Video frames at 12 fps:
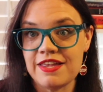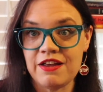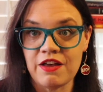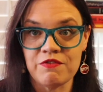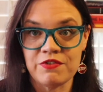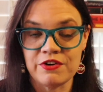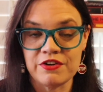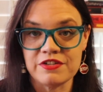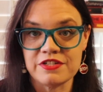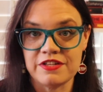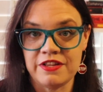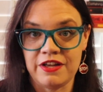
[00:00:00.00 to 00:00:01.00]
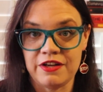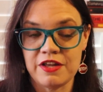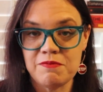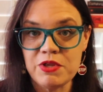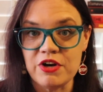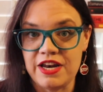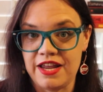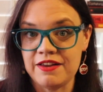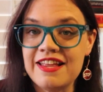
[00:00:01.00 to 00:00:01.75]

they governed the community.